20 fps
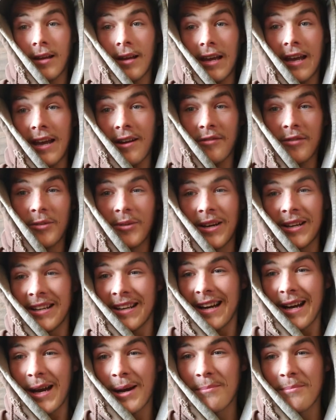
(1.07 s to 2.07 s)
Hey
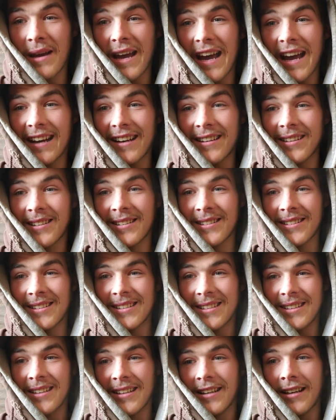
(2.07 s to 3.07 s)
everyone, I'm back.
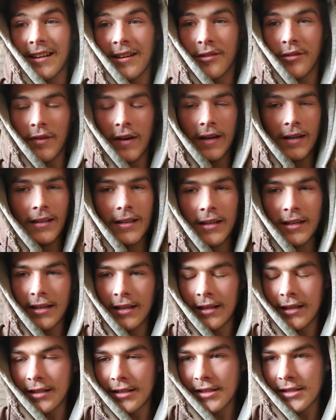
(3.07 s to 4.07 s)
Finally
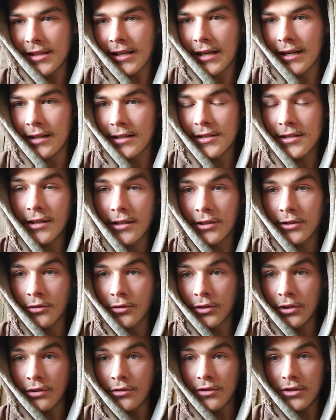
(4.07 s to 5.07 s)
decided to start
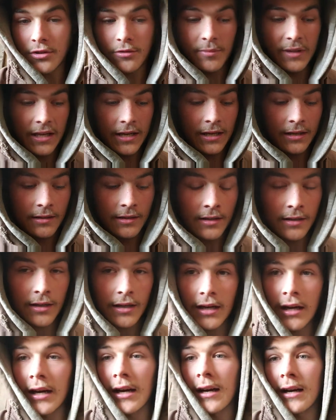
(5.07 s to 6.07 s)
doing YouTube again.
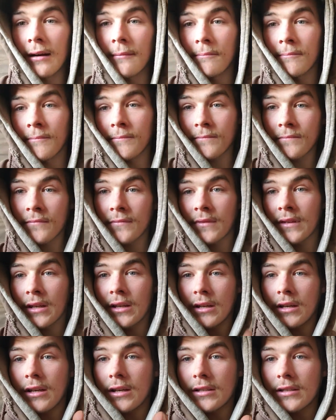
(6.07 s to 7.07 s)

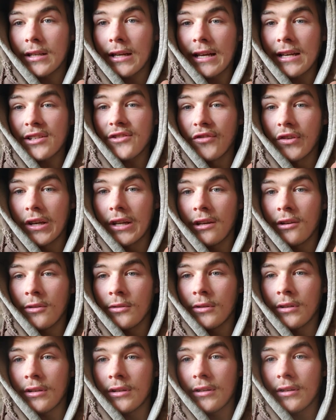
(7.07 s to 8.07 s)
Today's
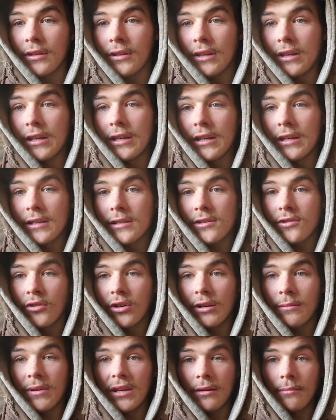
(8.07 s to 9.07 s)
video is
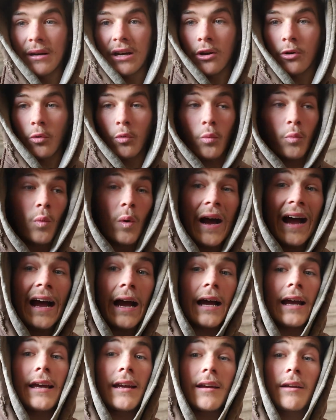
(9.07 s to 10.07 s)
going to be about
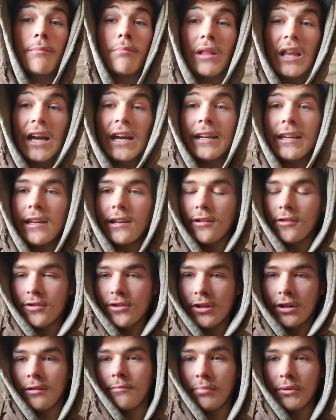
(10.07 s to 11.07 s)
why block
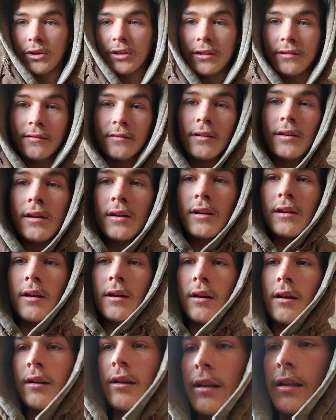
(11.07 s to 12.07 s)
heaters are important.
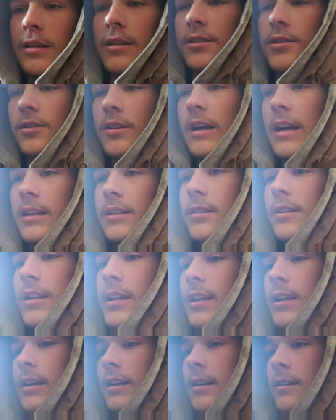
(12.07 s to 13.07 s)
Now this tractor
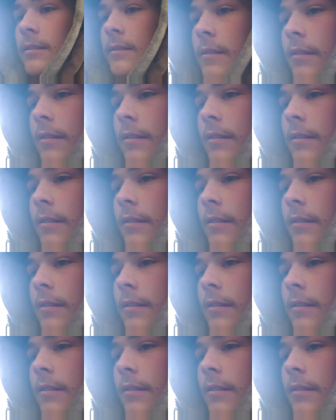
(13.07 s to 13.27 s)
here,